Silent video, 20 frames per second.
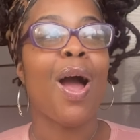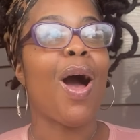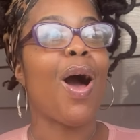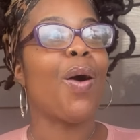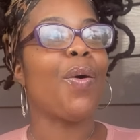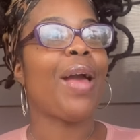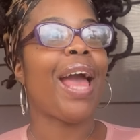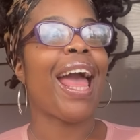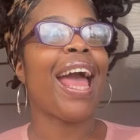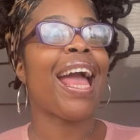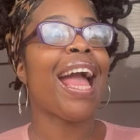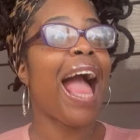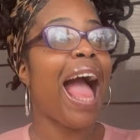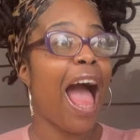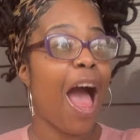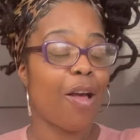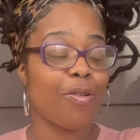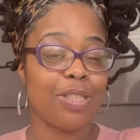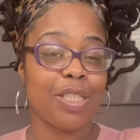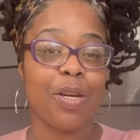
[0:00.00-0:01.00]
Okay,
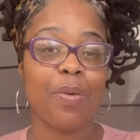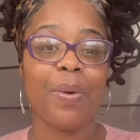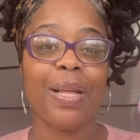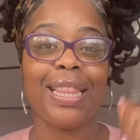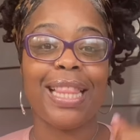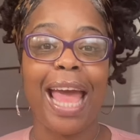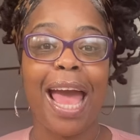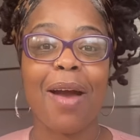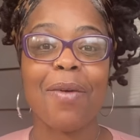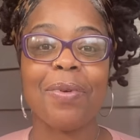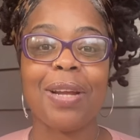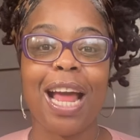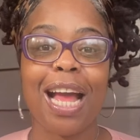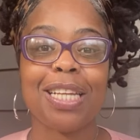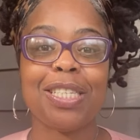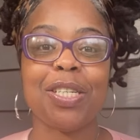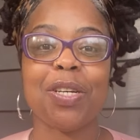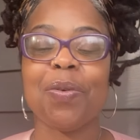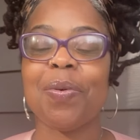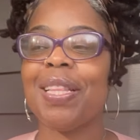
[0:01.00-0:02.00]
I'll deal with that when I
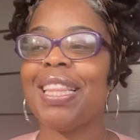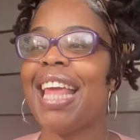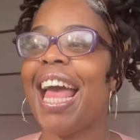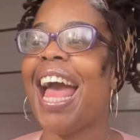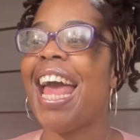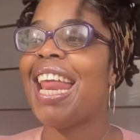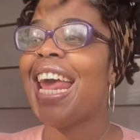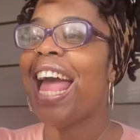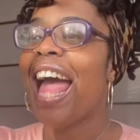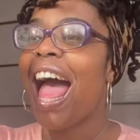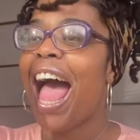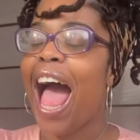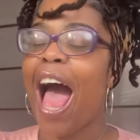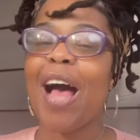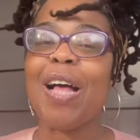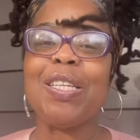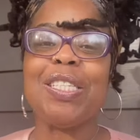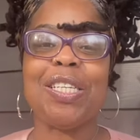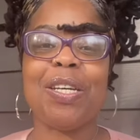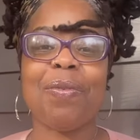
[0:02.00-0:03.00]
deal with that.
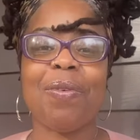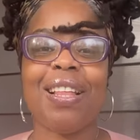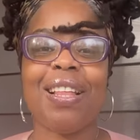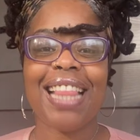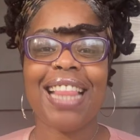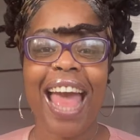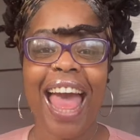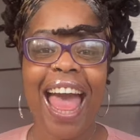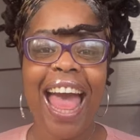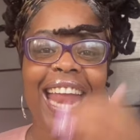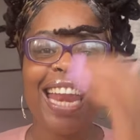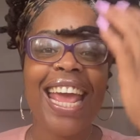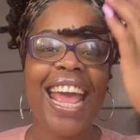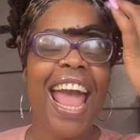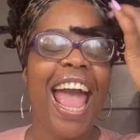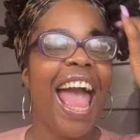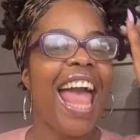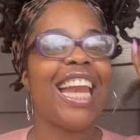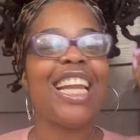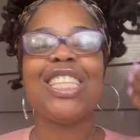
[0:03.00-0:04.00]
I'll deal that,
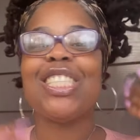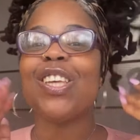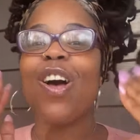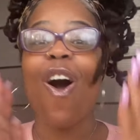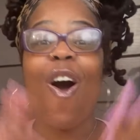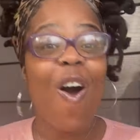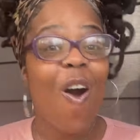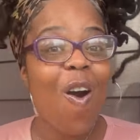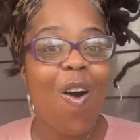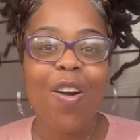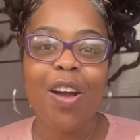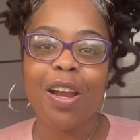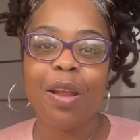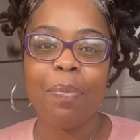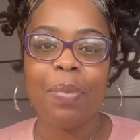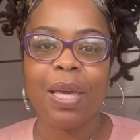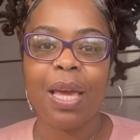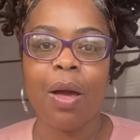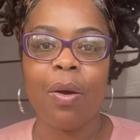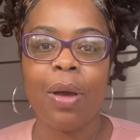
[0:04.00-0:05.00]
and it's all gonna
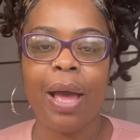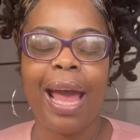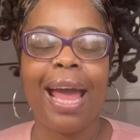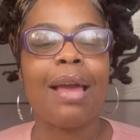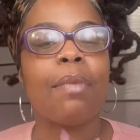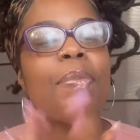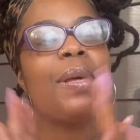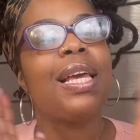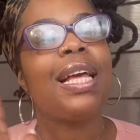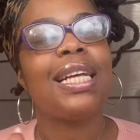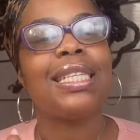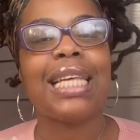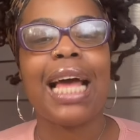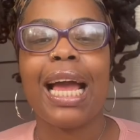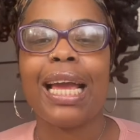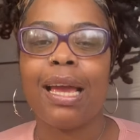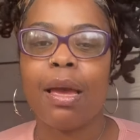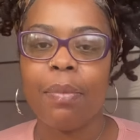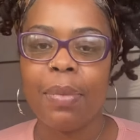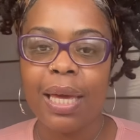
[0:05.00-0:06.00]
be okay because
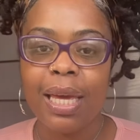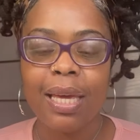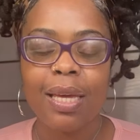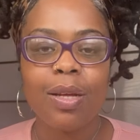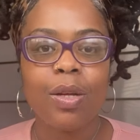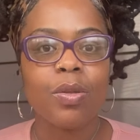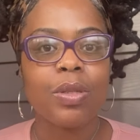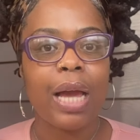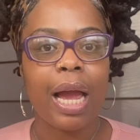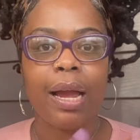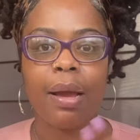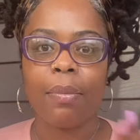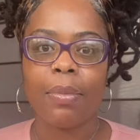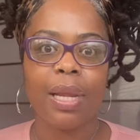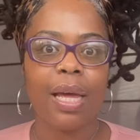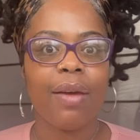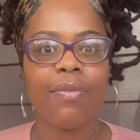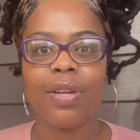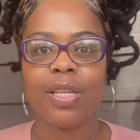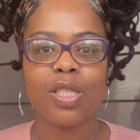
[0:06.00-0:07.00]
I am healed, I am
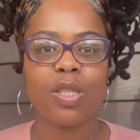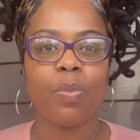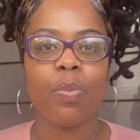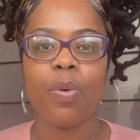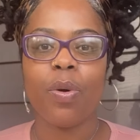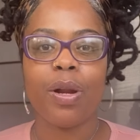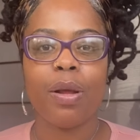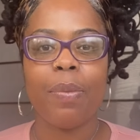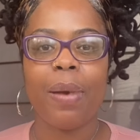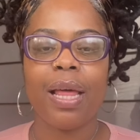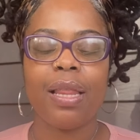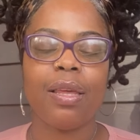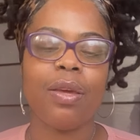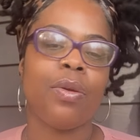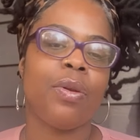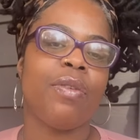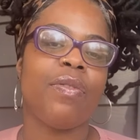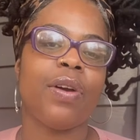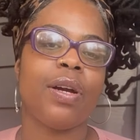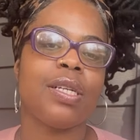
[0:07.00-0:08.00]
loved, and supported by the
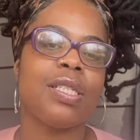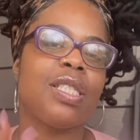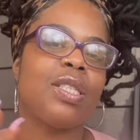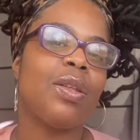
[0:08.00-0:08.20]
universe.